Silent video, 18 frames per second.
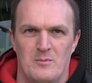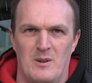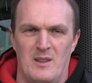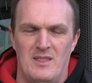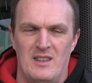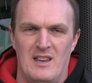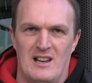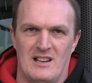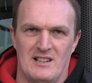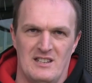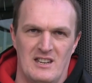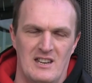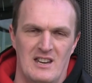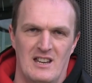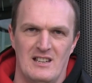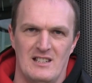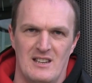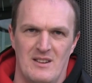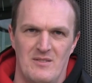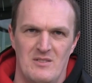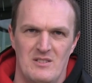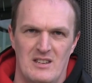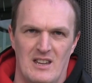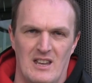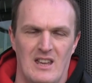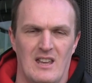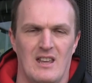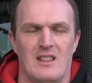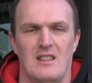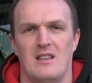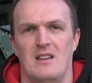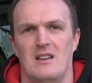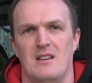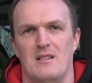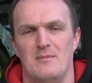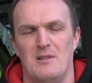With the Axion 870,
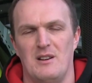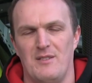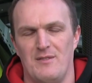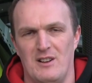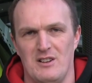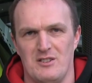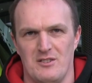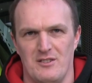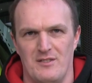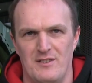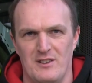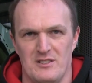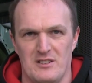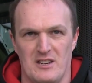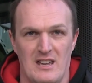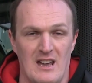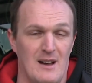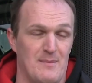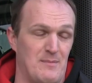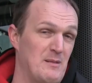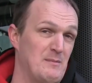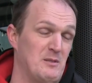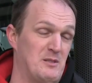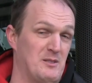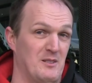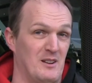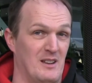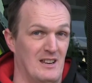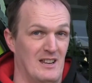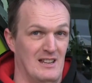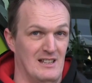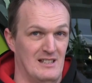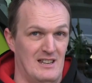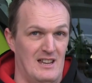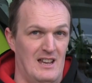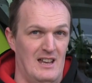the manufacturer fills a gap in between
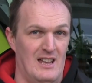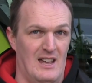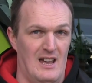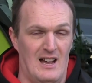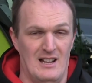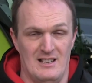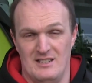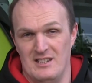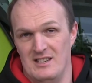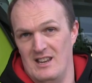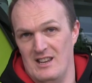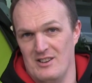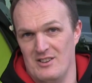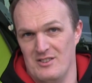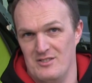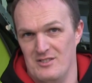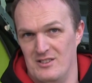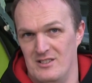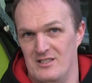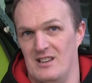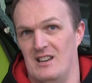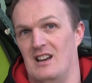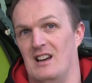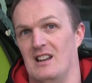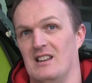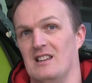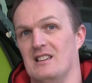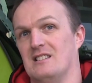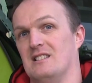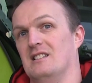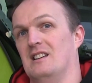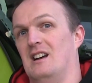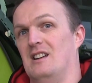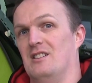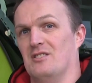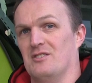its Axion 800s and its
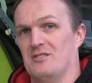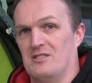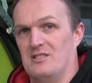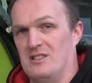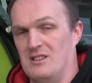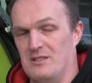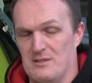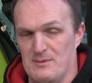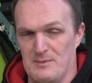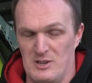900 series